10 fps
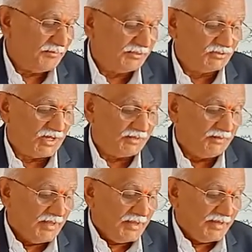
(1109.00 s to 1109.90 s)
bits are:
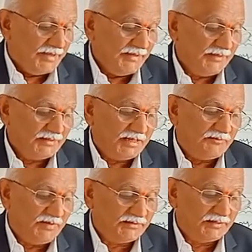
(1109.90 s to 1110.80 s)
heat
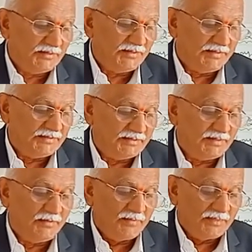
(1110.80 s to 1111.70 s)
convection is
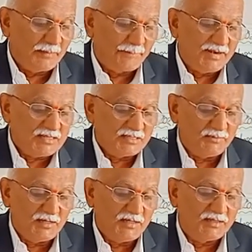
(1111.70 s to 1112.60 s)
the
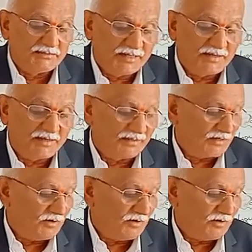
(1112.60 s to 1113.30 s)
principal generator